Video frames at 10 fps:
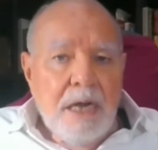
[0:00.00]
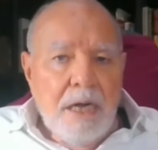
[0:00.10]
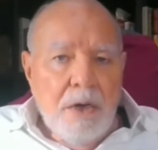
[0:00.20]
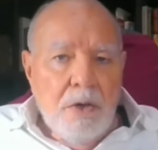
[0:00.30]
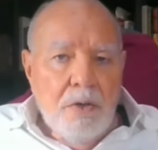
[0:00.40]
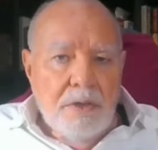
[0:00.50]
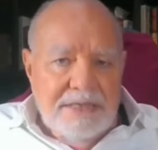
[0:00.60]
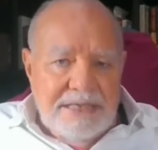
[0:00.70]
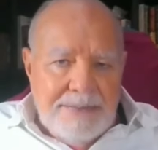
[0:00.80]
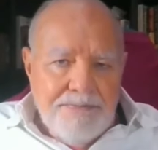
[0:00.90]
are all
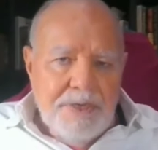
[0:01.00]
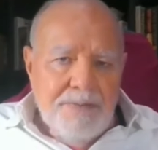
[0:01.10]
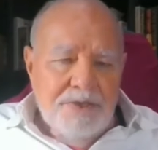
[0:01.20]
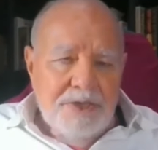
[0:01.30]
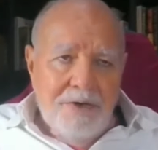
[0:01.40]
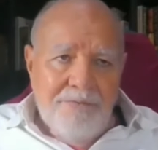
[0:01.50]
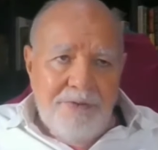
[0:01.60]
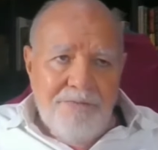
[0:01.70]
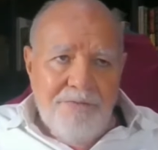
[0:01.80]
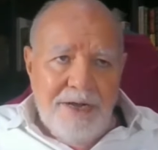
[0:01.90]
symptoms of
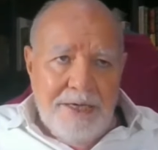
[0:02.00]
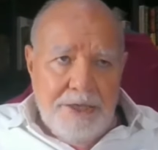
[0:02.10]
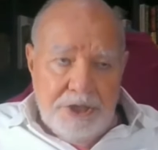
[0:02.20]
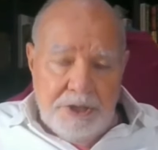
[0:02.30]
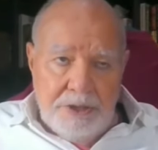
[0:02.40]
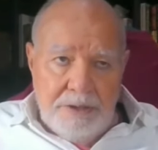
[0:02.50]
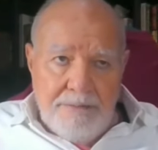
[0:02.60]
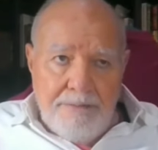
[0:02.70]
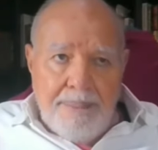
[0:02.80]
inflation.